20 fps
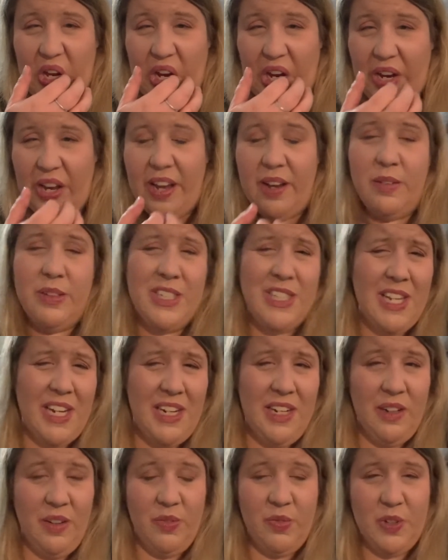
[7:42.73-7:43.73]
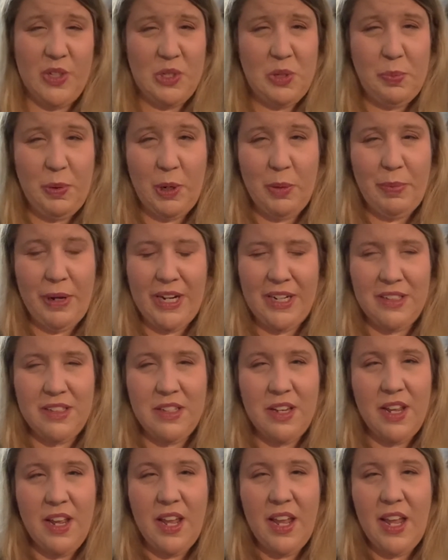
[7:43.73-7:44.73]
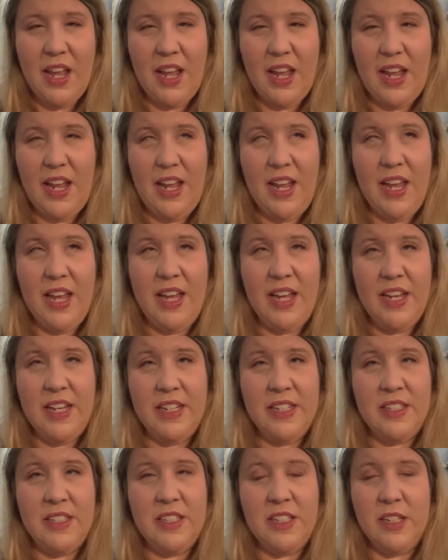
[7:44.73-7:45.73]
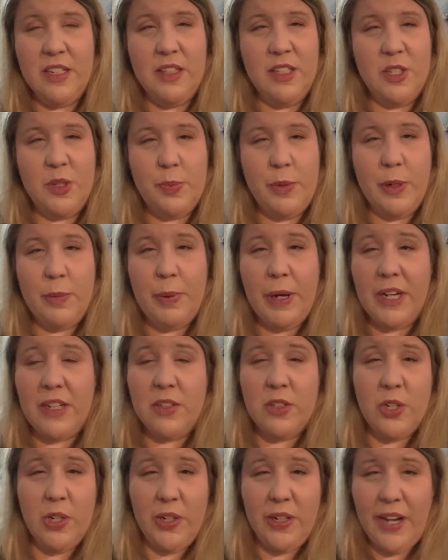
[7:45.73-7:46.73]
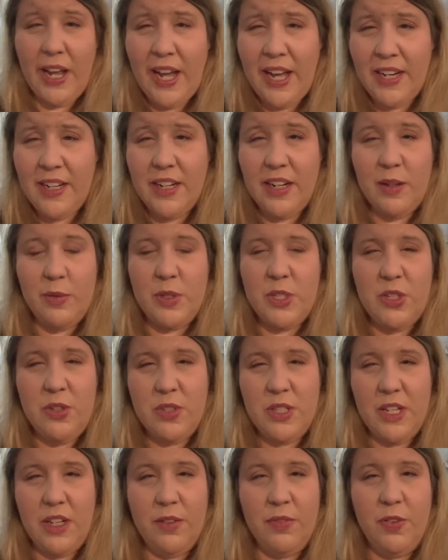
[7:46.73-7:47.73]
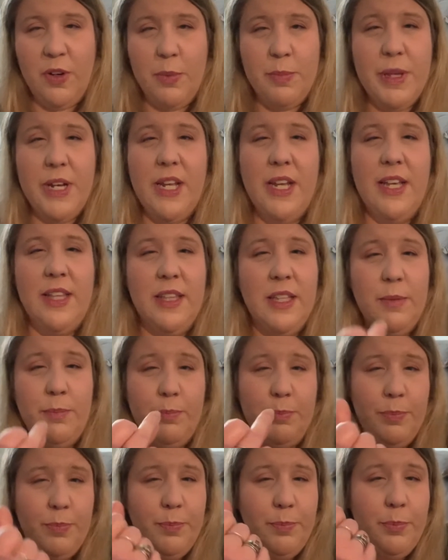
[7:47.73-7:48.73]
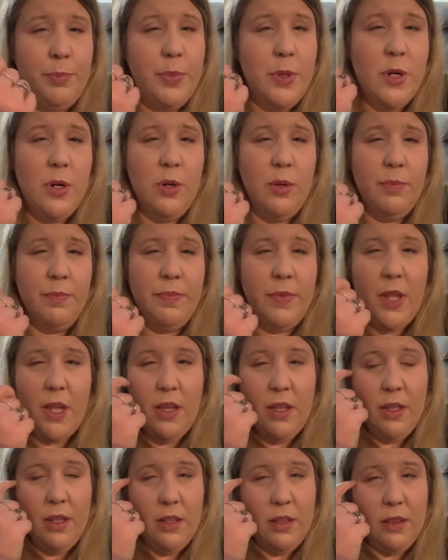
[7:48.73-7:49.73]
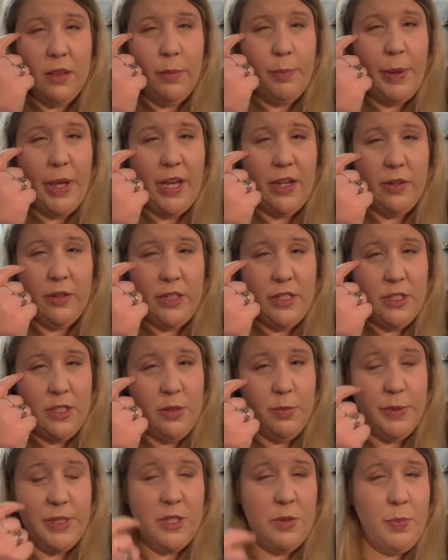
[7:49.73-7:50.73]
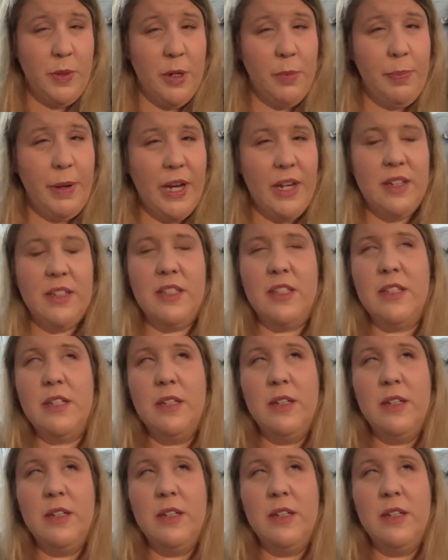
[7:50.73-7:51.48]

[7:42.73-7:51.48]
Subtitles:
was setting up for a spirit box, and the spirit box turned on, and I was using it for a minute, and then boom, the batteries to my spirit box